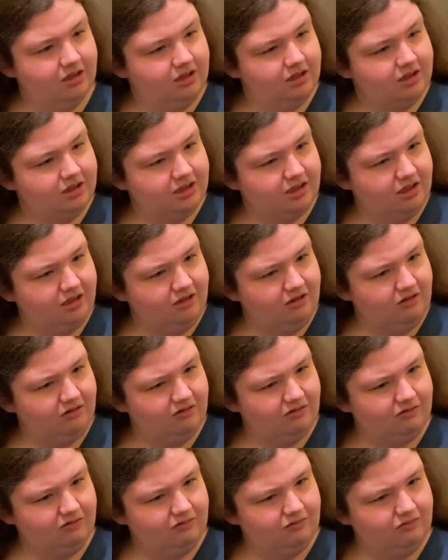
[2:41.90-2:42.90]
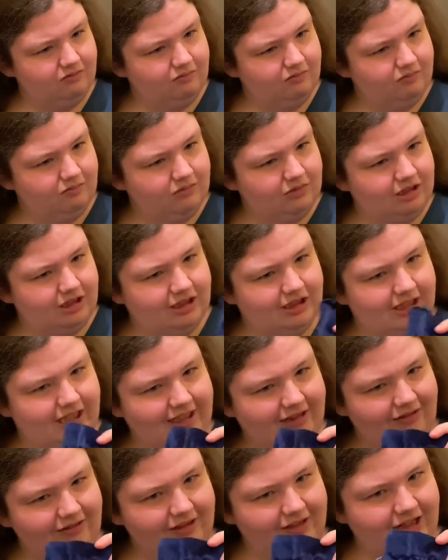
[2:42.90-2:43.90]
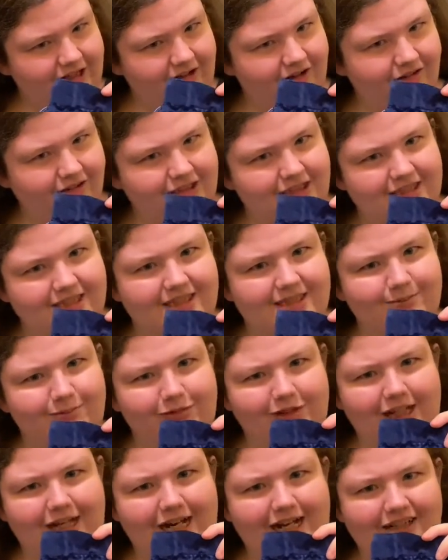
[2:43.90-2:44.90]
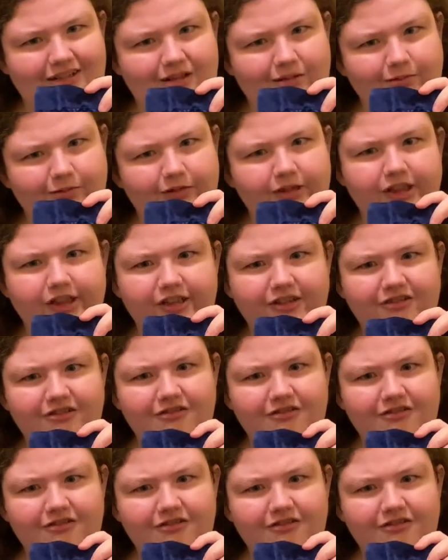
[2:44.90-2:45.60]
So, I don't know if this is black or blue.